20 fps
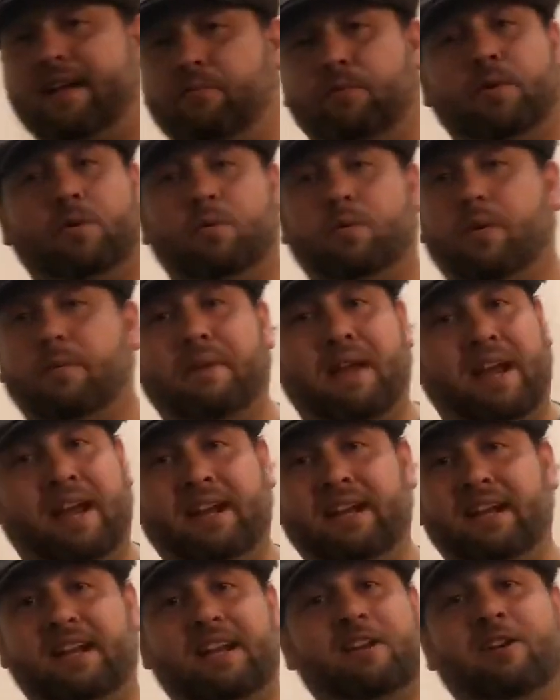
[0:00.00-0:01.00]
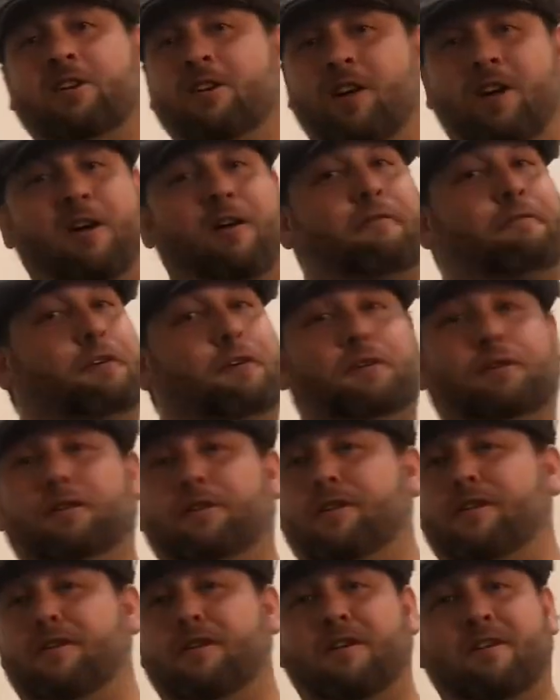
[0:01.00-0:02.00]
will remain here for
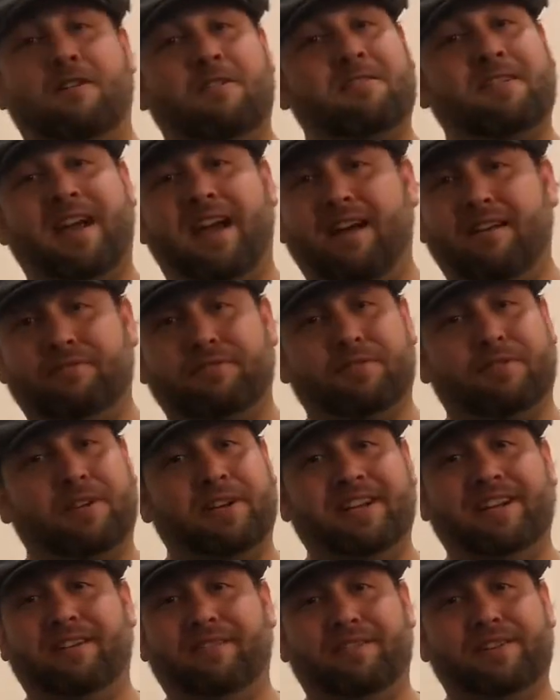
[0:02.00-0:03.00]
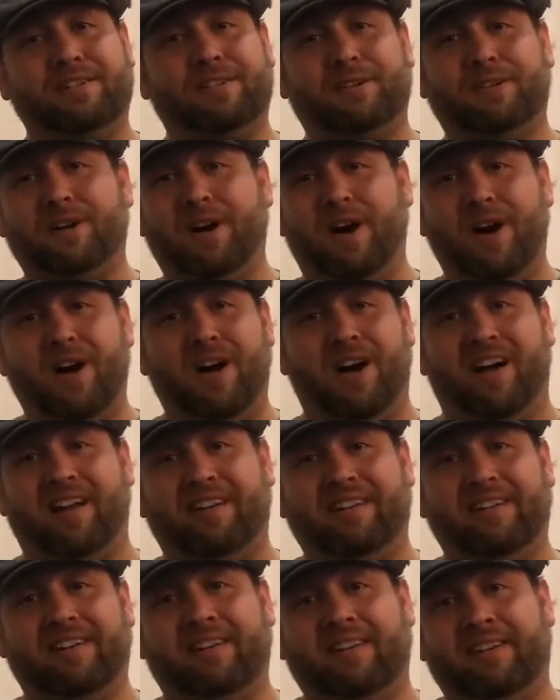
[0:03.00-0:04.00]
long after any of us are gone,
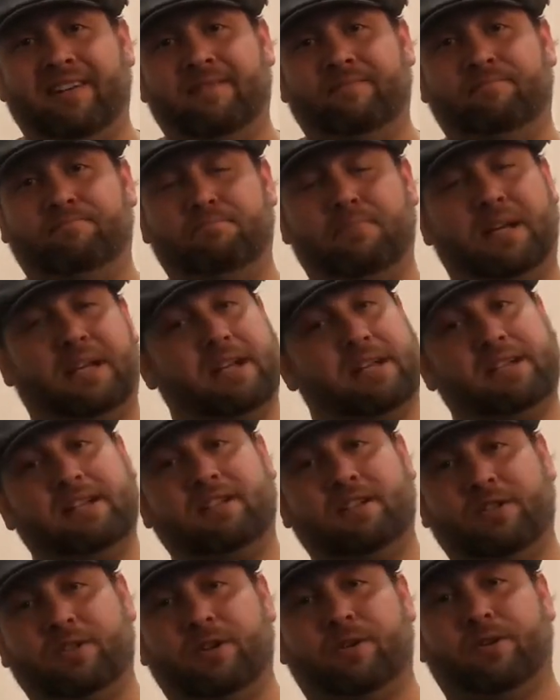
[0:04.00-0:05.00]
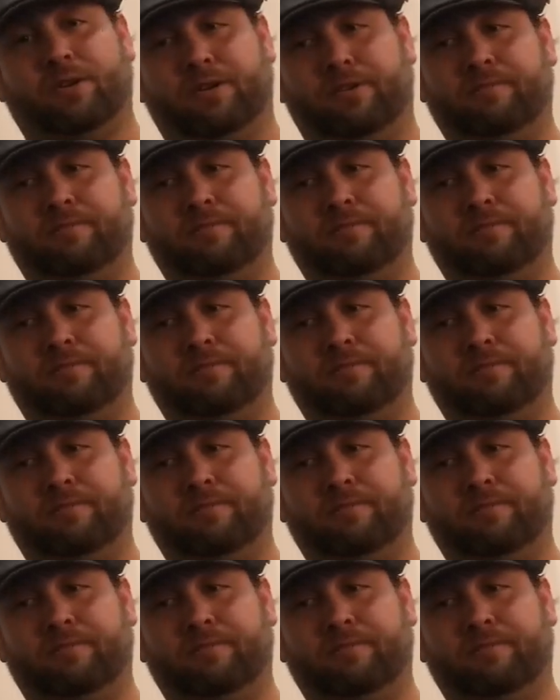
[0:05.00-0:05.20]
because it's eternal.